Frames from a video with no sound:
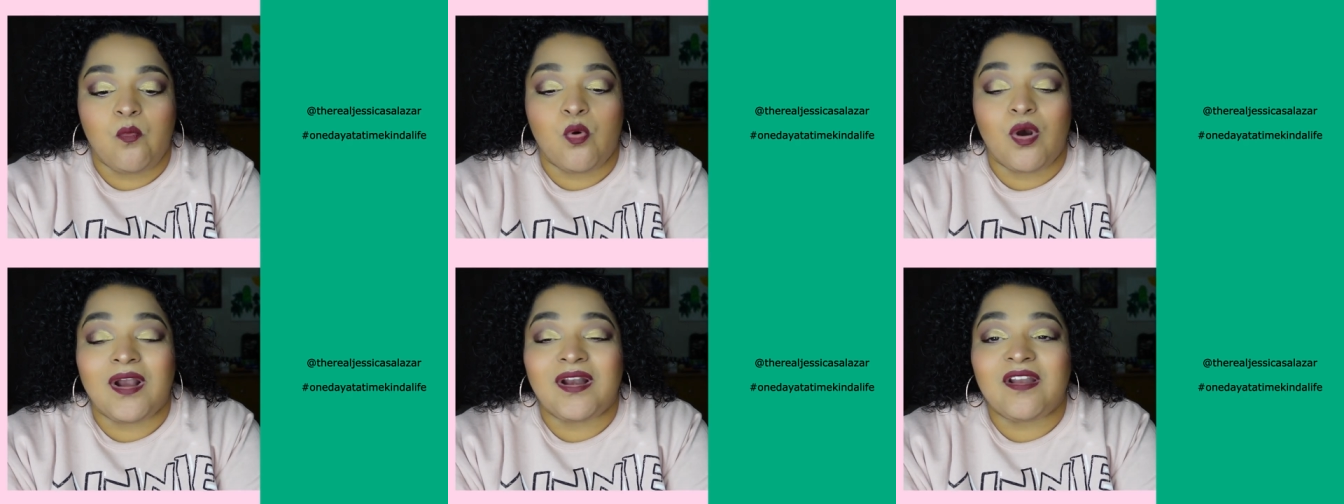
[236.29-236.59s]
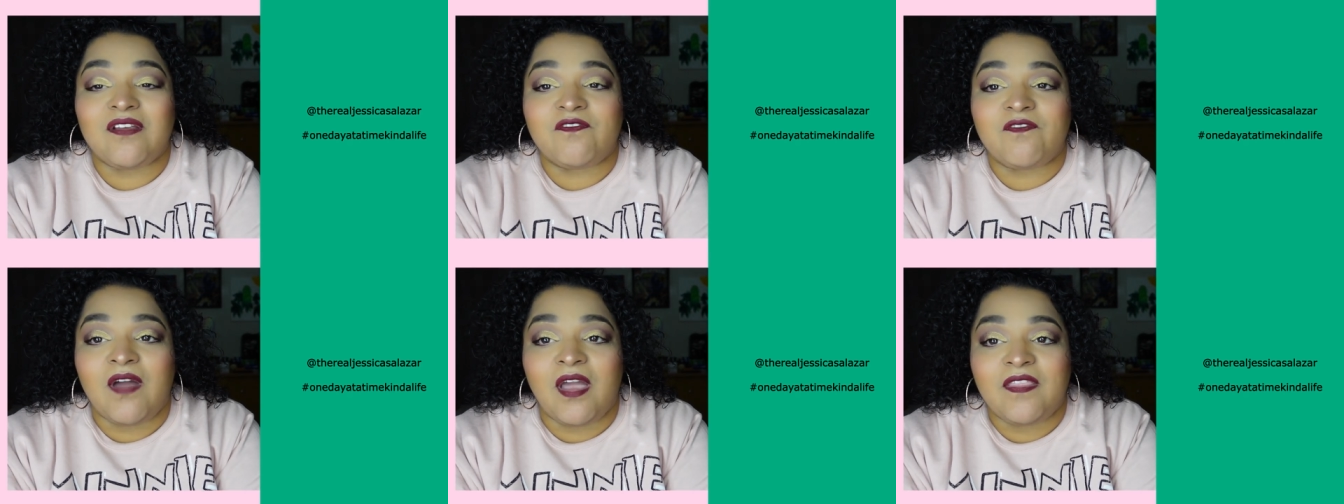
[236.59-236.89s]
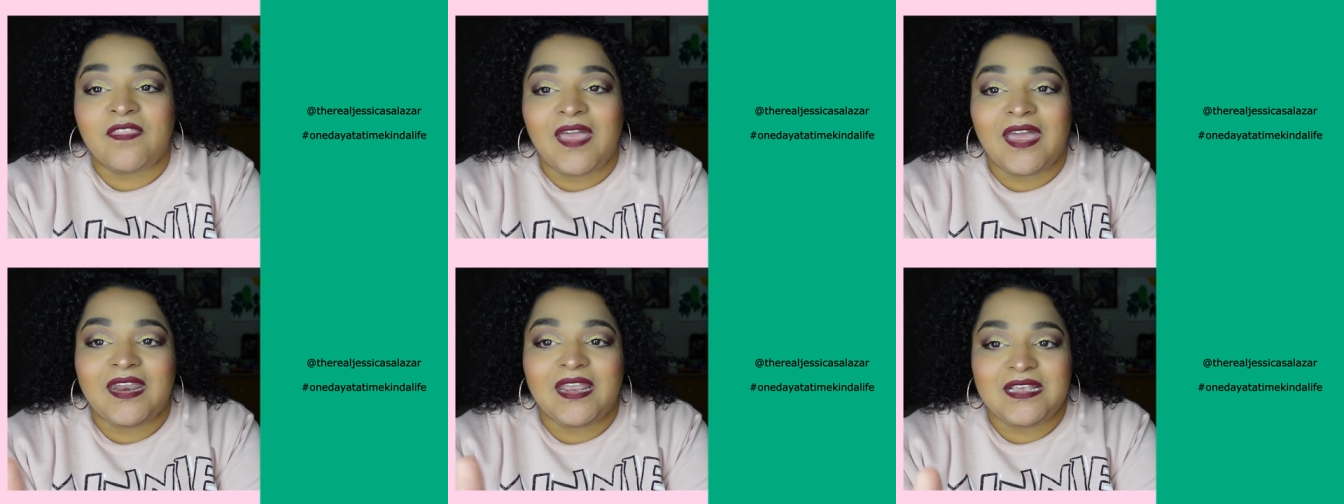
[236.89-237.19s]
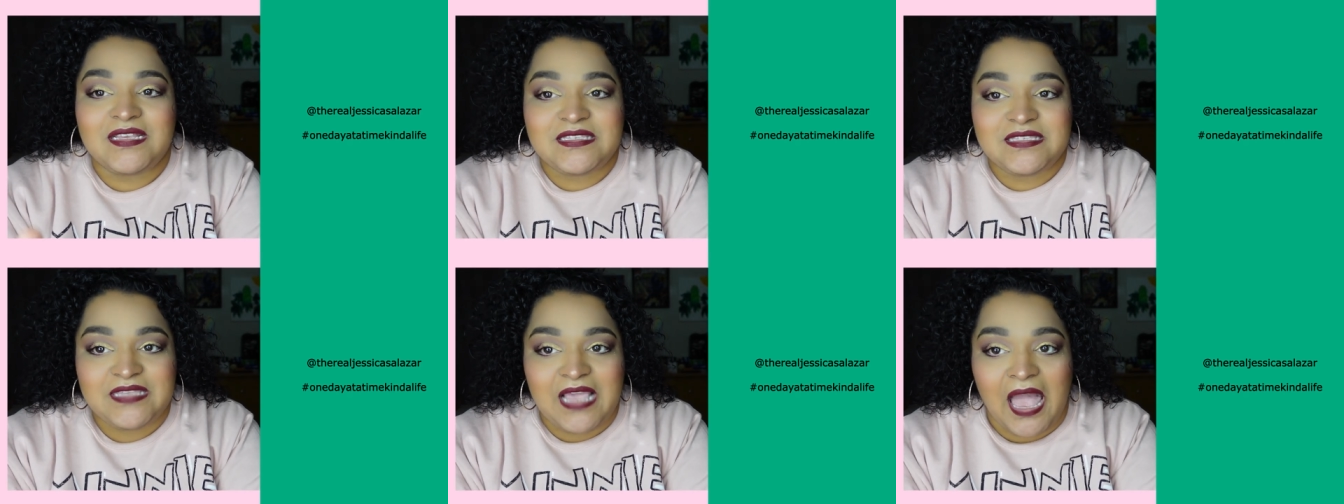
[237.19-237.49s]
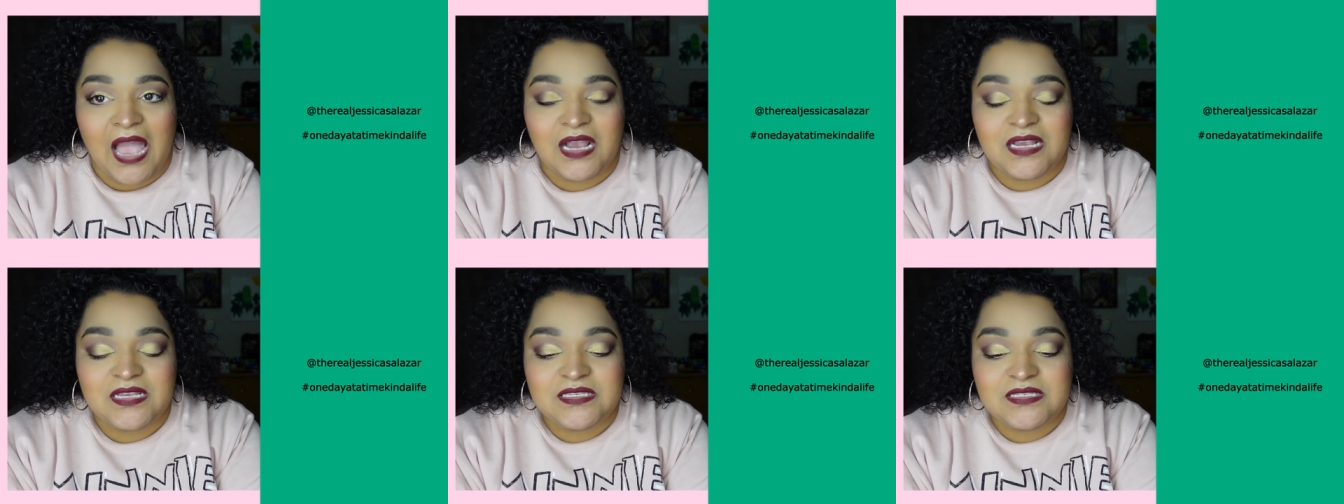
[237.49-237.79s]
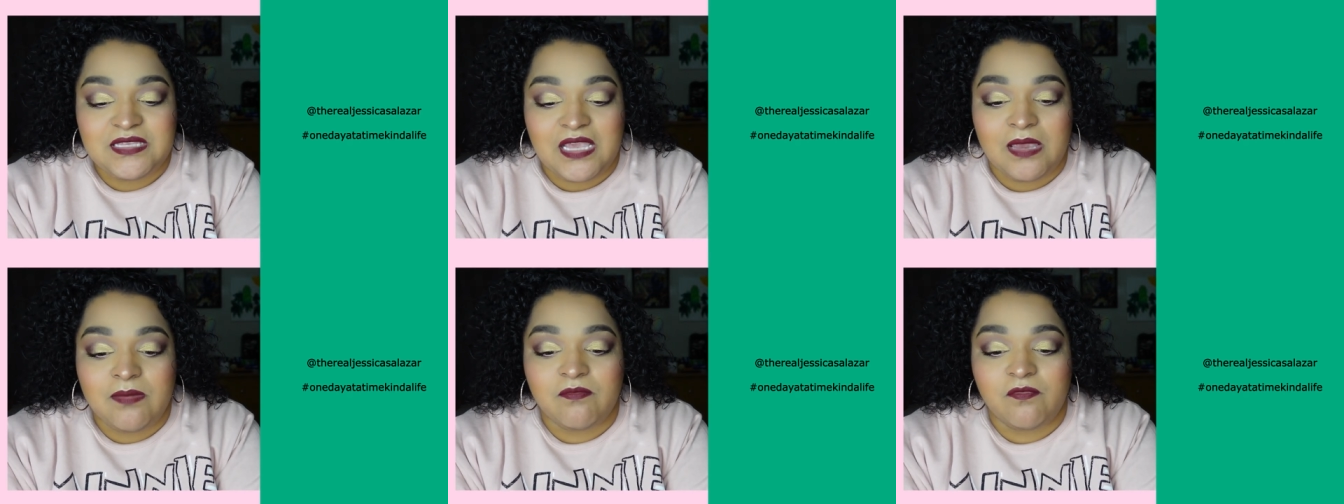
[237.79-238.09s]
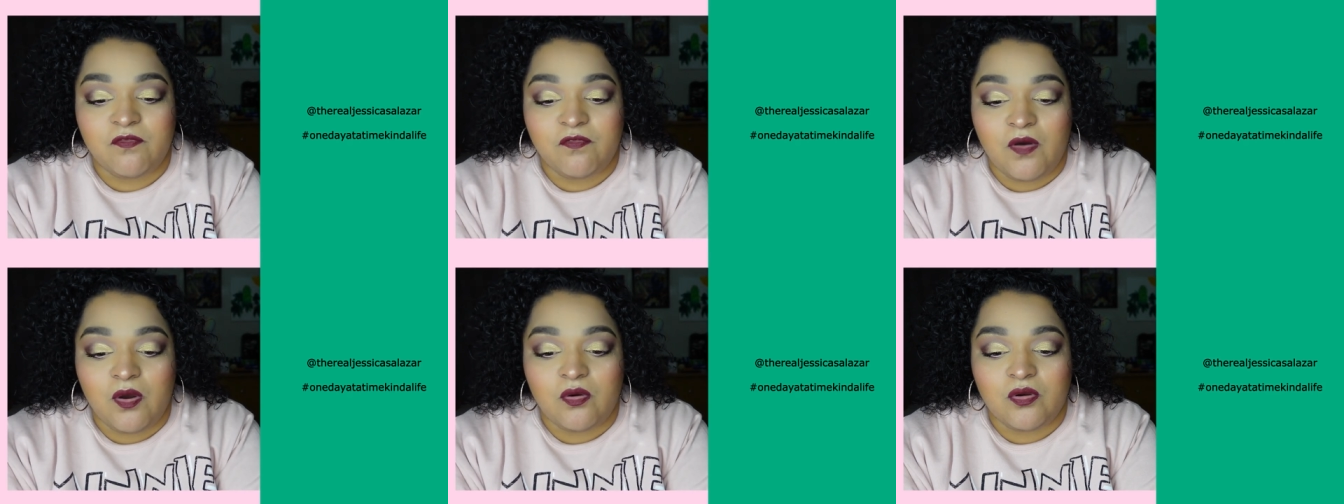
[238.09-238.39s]
and we're gonna find that exact same
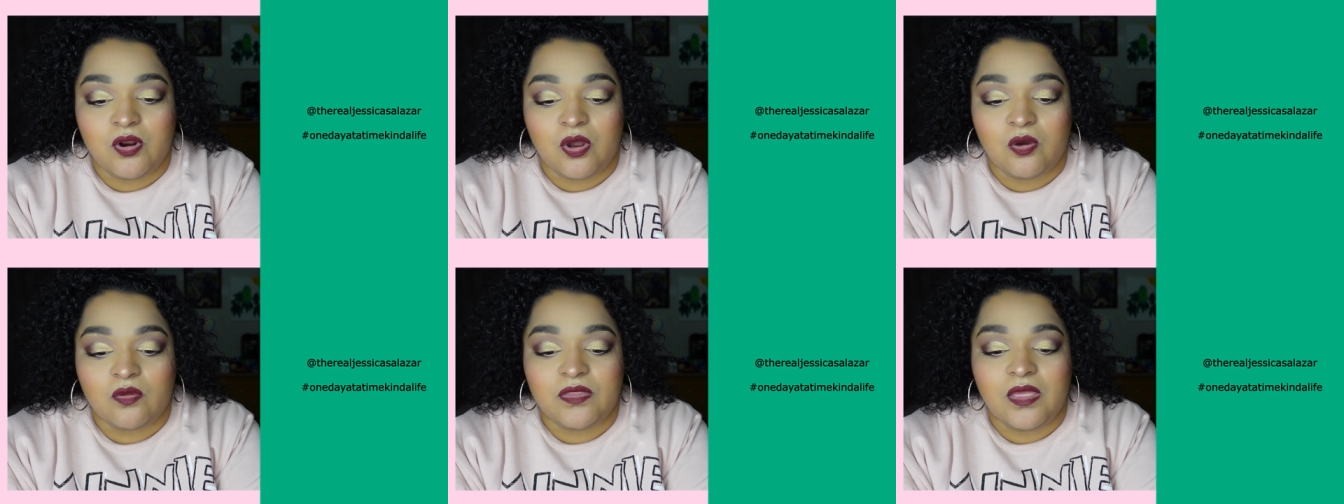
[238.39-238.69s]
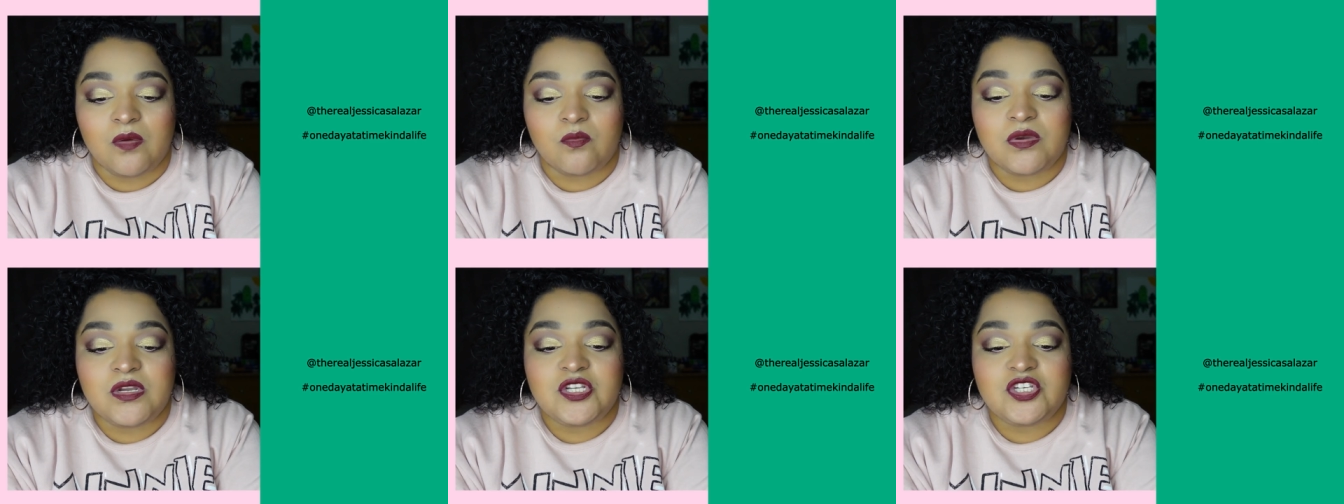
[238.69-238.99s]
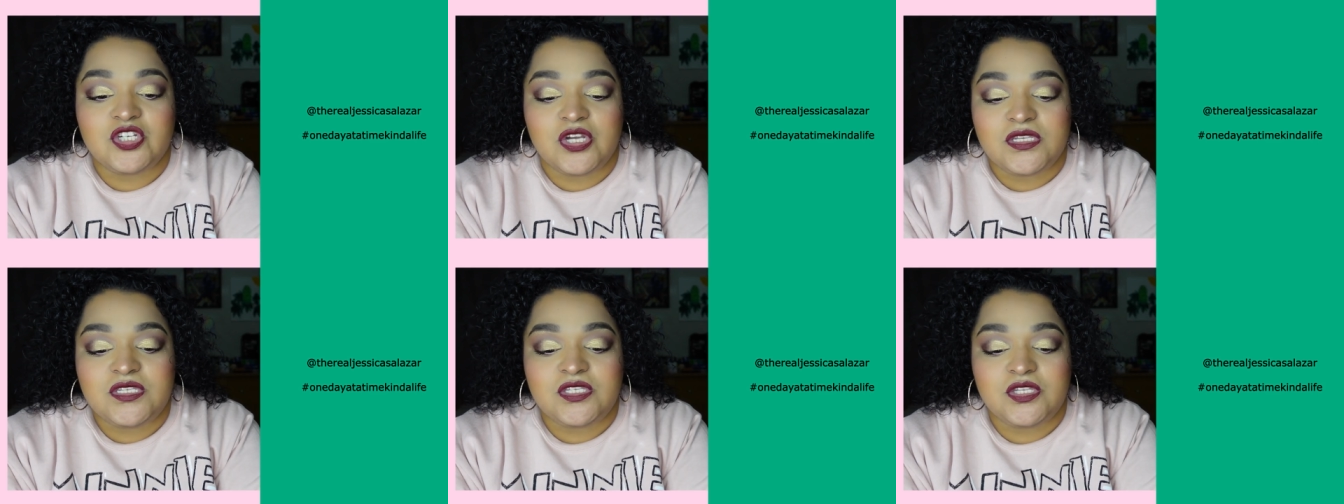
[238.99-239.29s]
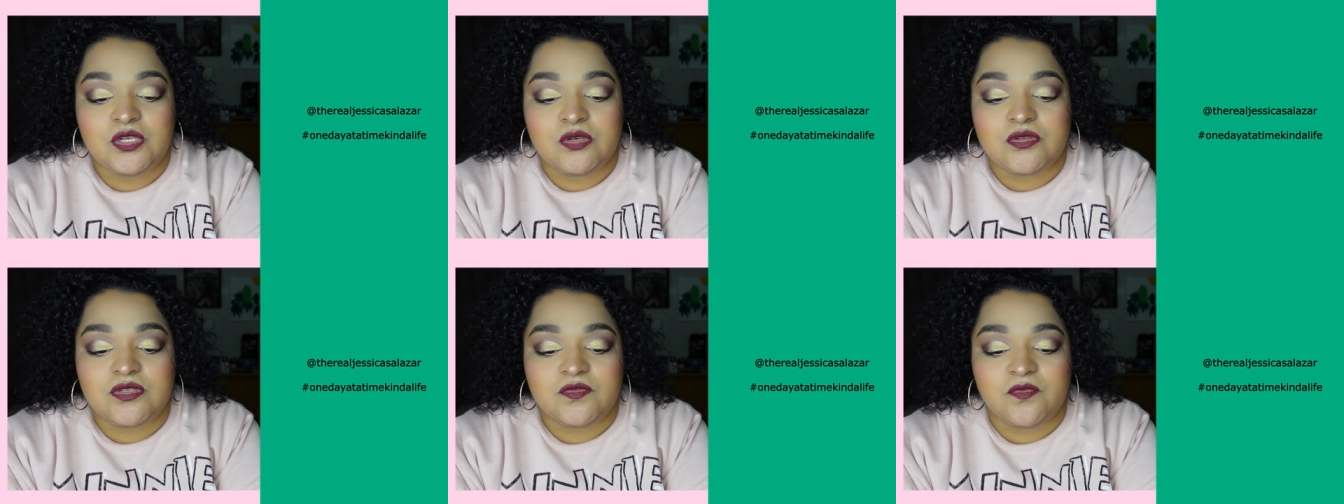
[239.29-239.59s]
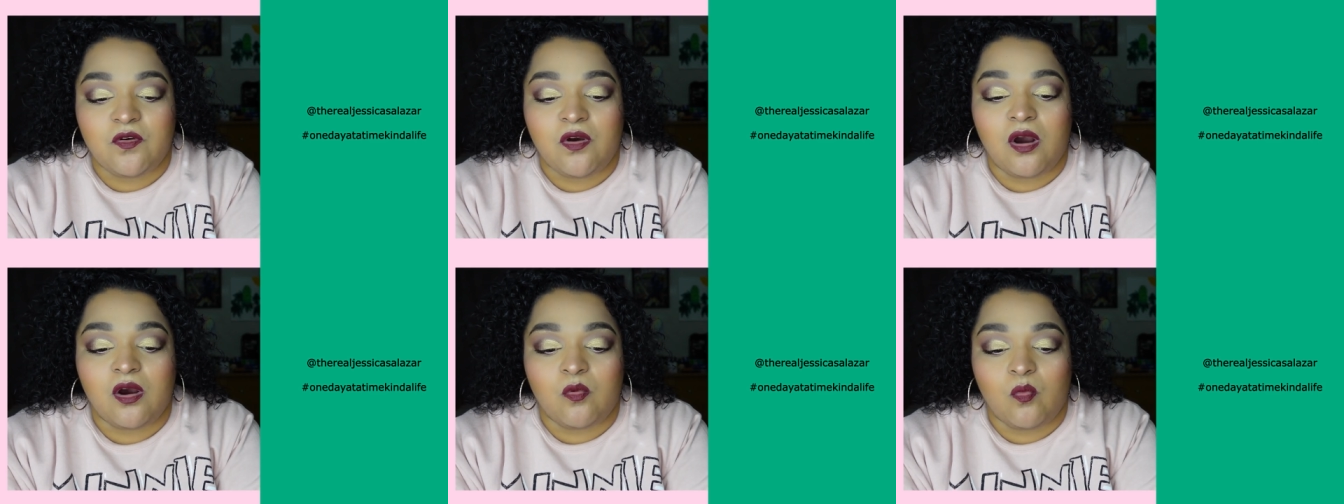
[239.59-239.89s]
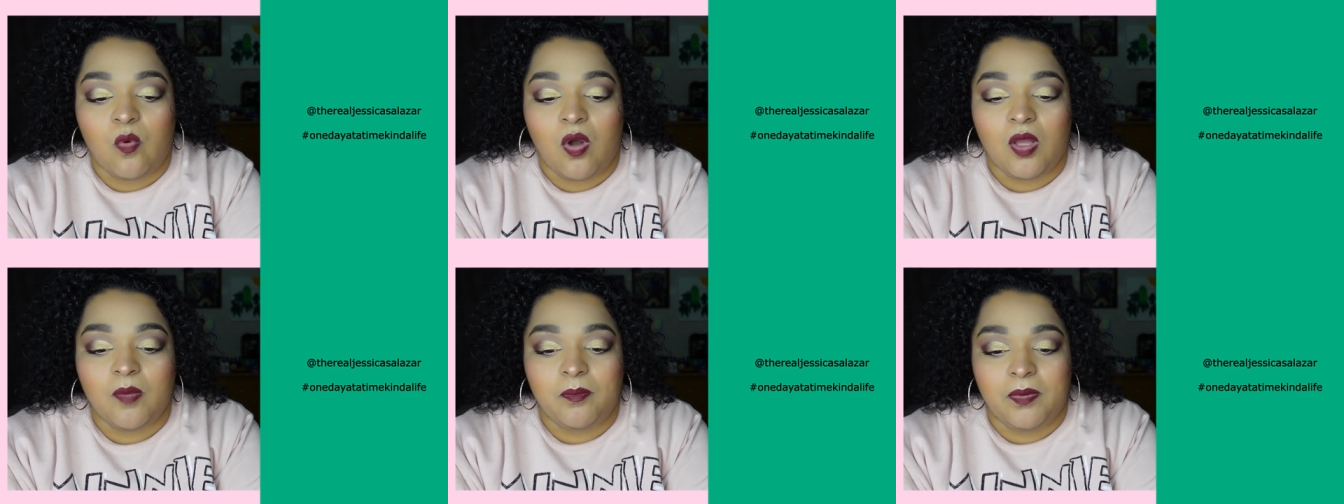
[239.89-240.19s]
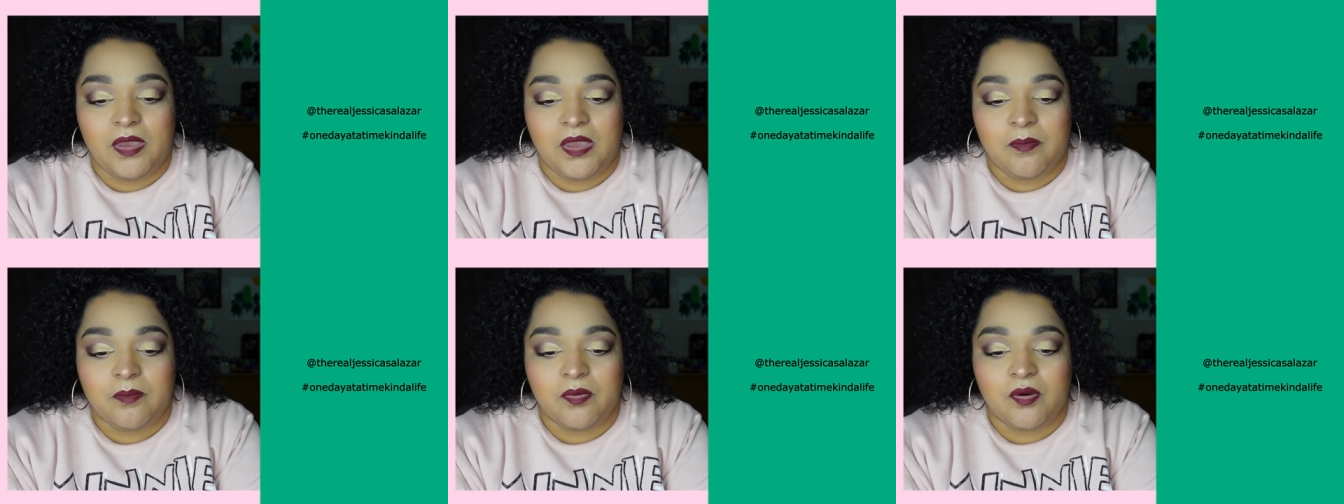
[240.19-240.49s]
photo that we just used for our
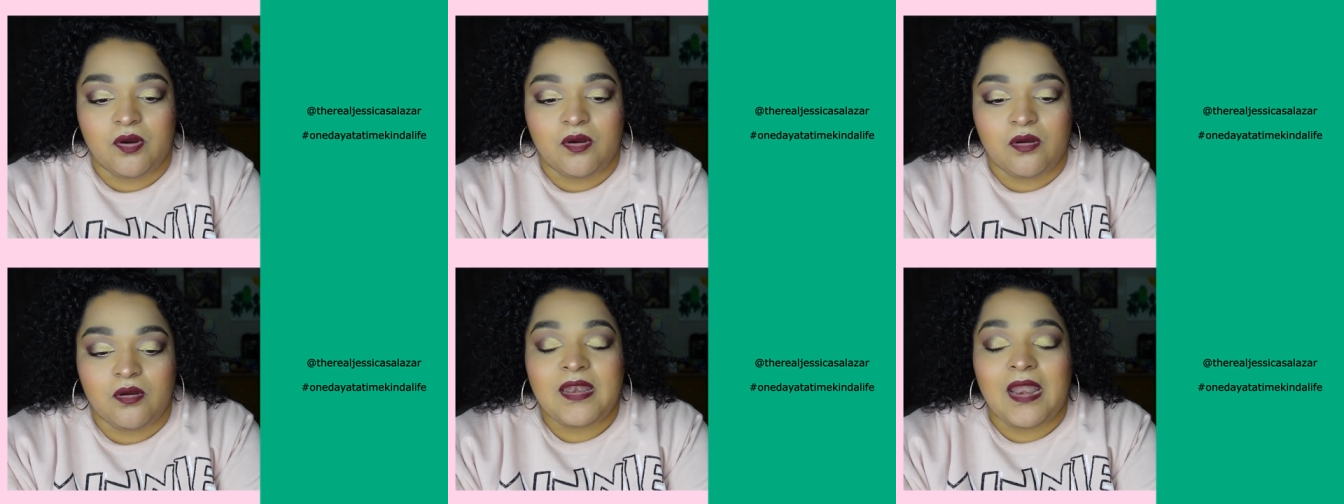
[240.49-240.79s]
wallpaper.